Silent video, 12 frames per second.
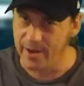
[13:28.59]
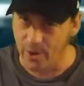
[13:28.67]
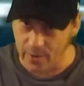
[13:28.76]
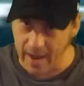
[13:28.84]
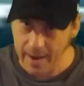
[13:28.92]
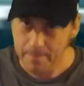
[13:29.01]

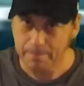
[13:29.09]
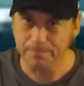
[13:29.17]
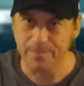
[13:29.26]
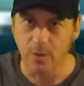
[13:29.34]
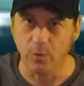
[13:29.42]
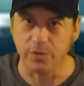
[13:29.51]
Okay?
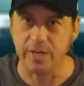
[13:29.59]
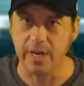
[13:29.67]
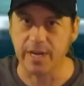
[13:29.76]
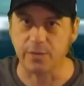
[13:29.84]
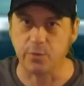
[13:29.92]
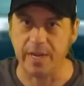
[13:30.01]
We'll see
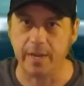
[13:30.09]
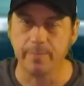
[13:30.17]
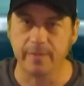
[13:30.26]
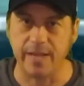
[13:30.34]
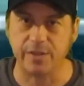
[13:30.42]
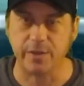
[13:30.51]
you next week.
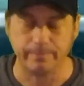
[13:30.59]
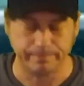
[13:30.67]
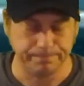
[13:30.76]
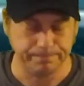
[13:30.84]
Thanks.